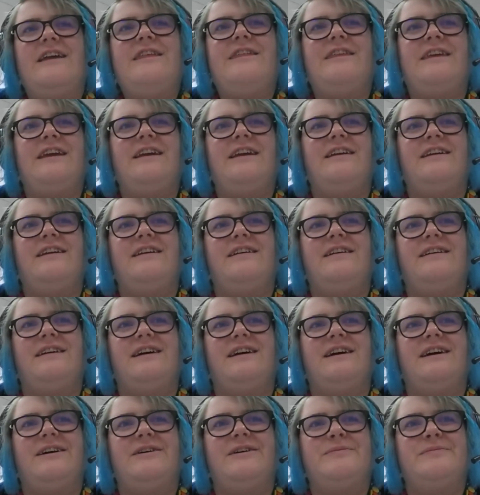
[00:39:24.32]
think
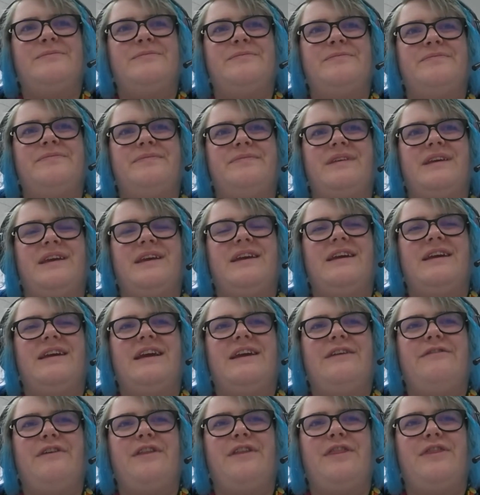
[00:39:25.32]

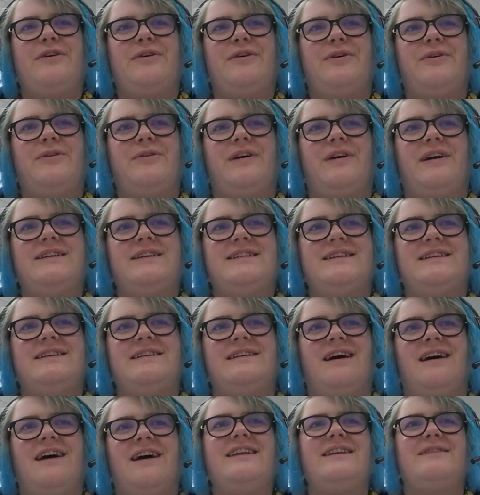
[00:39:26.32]
even though I
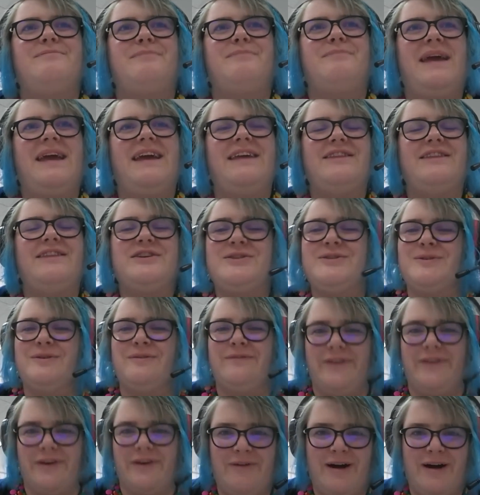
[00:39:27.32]
didn't pair the two
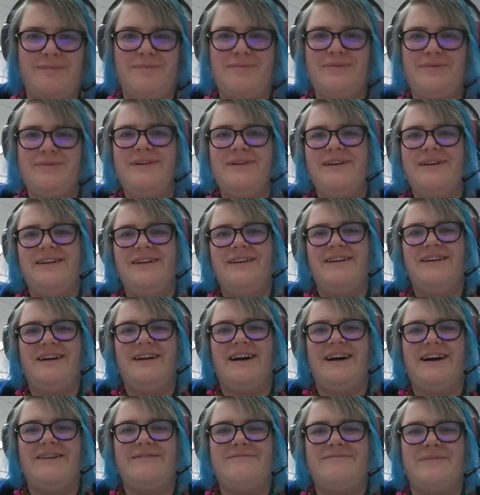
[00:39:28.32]
of you up
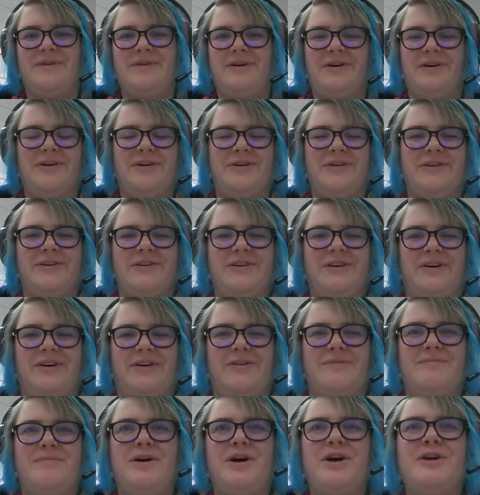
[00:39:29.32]

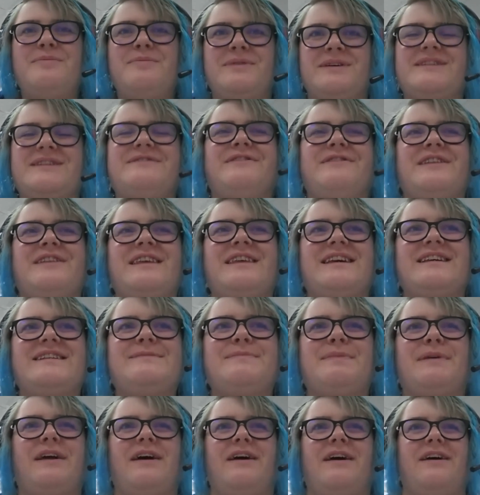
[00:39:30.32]
on purpose for this,
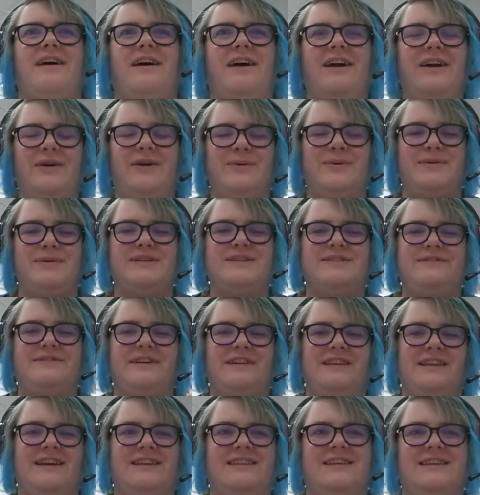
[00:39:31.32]
but I almost
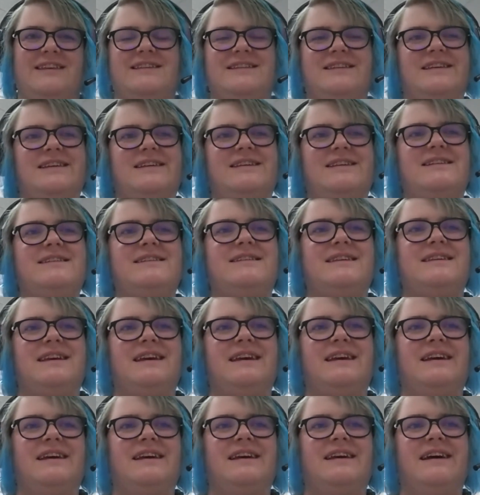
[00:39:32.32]
feel like this is
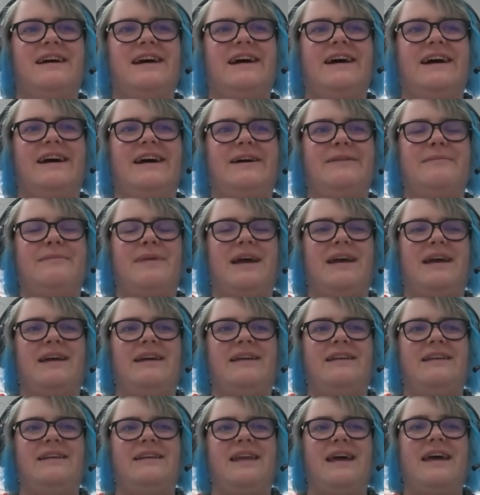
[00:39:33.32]

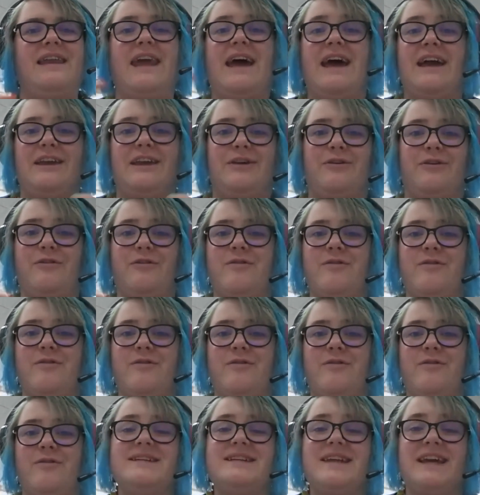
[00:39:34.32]
and an accurate
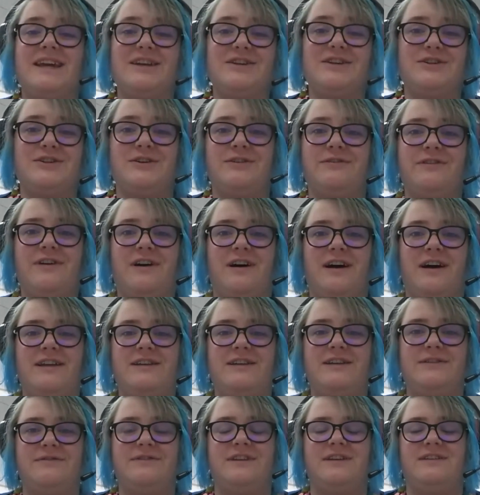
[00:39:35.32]
representation of kind
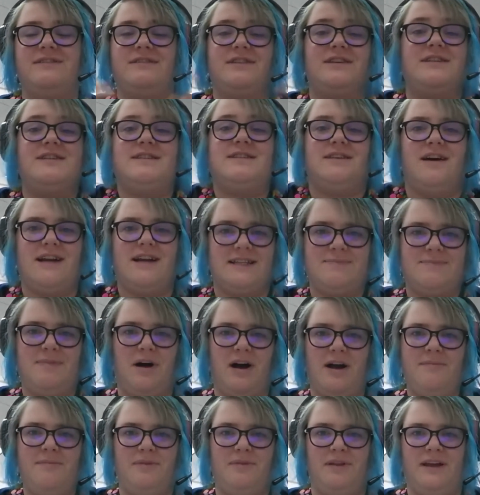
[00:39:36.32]
of the science
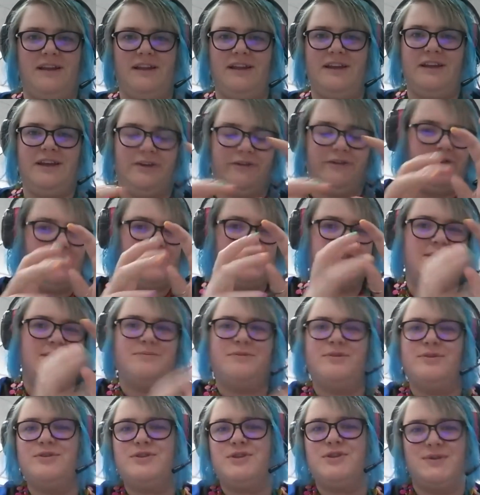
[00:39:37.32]
pipeline. Like you've got
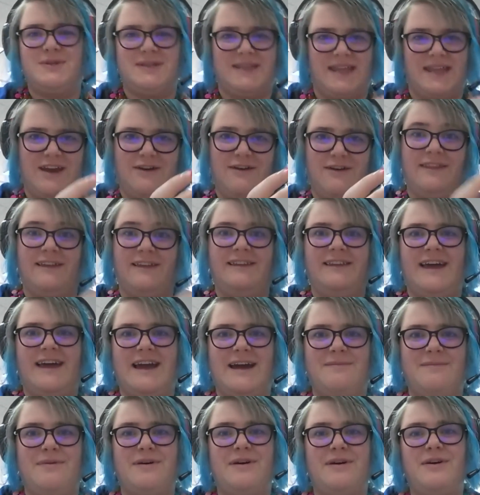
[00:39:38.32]
Sabuj, who's there in the
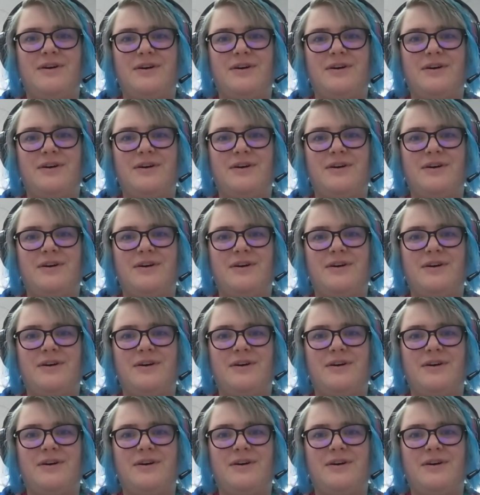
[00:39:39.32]
lab